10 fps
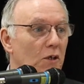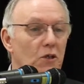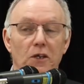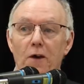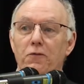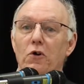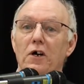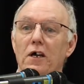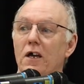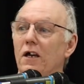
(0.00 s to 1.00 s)
So,
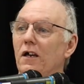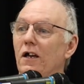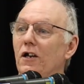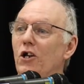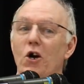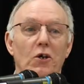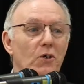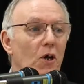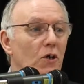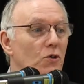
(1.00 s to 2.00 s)
therefore,
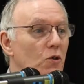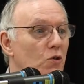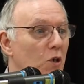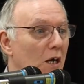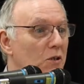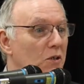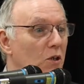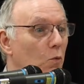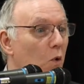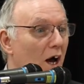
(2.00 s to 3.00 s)
learn to trust
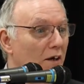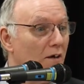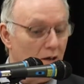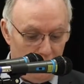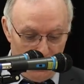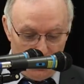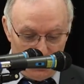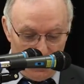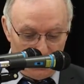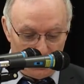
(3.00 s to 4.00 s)
the one,
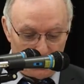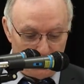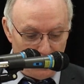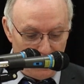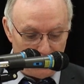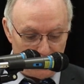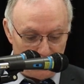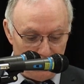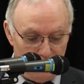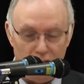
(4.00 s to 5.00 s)
Jesus
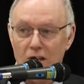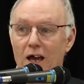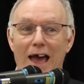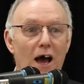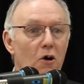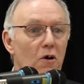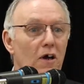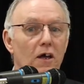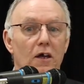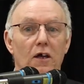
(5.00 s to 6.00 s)
Christ.
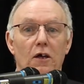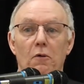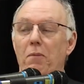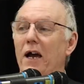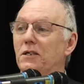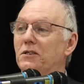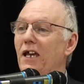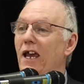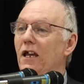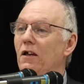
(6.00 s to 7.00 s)
How? By
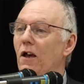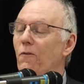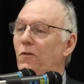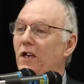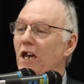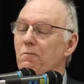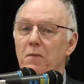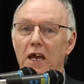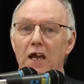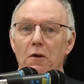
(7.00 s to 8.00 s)
saying, Forgive
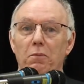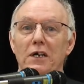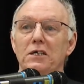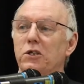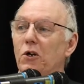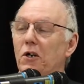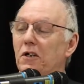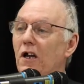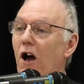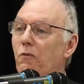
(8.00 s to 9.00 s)
me, please, Lord,
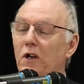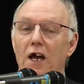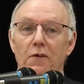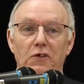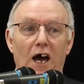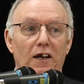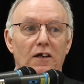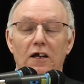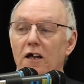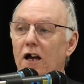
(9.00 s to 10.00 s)
of what I have done.
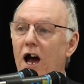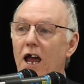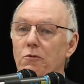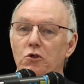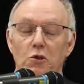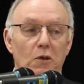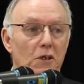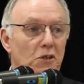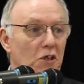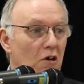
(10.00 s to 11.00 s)
I am truly
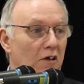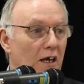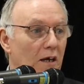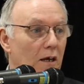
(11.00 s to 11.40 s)
sorry